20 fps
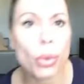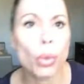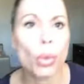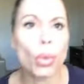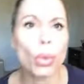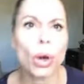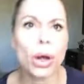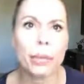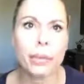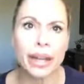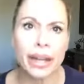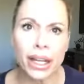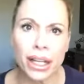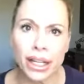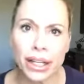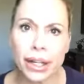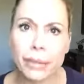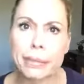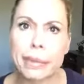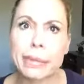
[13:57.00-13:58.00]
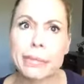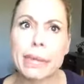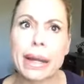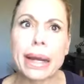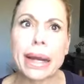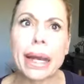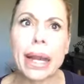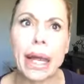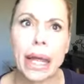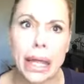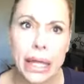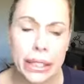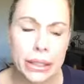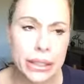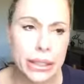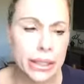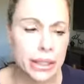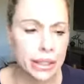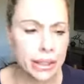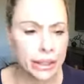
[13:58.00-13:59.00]
woman, give me my
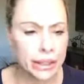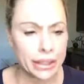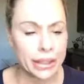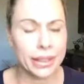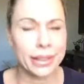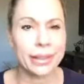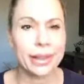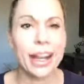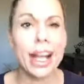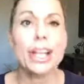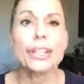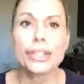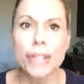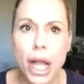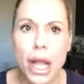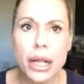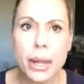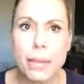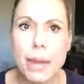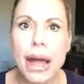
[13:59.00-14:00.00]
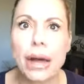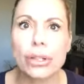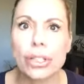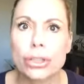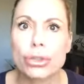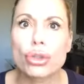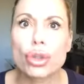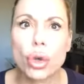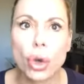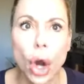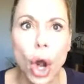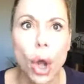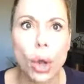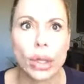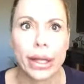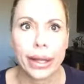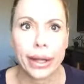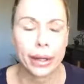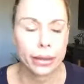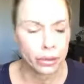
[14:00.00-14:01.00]
nuts. Talk about
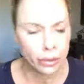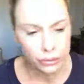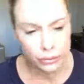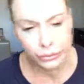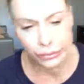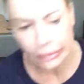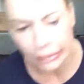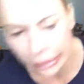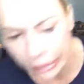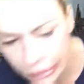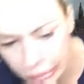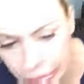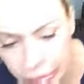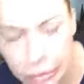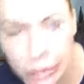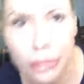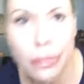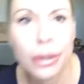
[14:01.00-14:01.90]
controlling. Jeez.